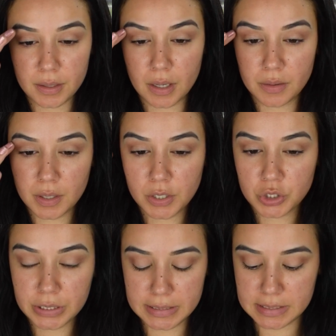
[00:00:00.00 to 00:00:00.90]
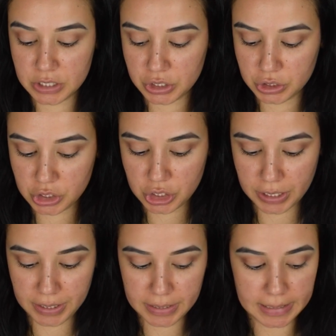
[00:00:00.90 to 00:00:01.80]
now that our transition
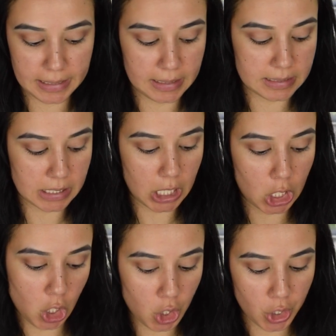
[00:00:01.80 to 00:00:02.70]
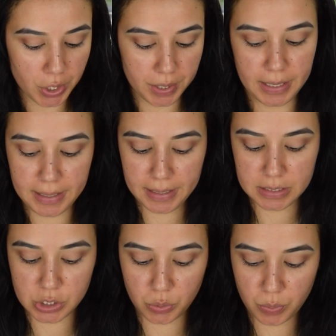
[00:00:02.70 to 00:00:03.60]
shade is on
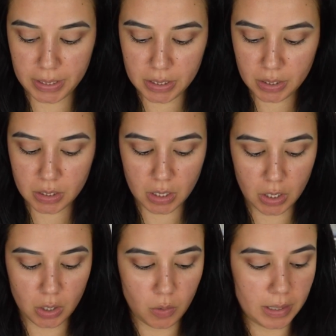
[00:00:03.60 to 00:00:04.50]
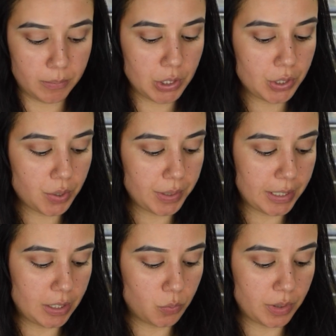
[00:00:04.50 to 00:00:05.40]
and ready to go, I'm going to go
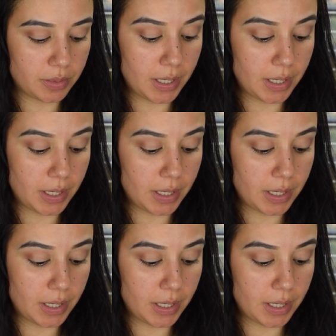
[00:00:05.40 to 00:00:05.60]
in with